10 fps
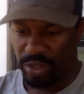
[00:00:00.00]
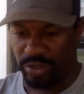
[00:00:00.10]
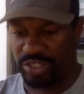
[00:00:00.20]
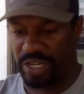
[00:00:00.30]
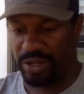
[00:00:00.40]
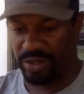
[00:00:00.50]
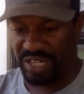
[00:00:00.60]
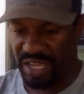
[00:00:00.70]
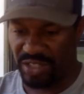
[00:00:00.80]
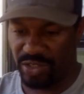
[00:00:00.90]
your standard
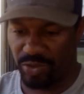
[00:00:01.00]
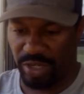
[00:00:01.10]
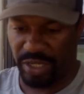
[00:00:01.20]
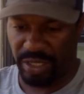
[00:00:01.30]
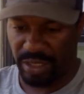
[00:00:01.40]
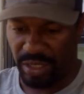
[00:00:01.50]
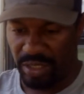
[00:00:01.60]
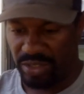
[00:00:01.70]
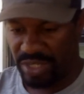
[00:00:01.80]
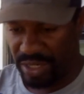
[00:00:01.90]
Texas rig,
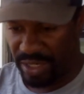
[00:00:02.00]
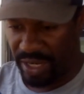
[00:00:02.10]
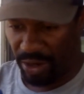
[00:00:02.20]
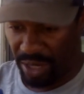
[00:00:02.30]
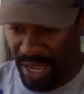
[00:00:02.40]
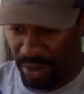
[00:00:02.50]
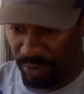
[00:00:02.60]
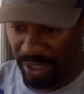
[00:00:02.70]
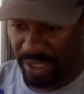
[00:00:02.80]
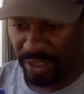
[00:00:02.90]
standard Carolina
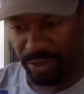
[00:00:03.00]
rig.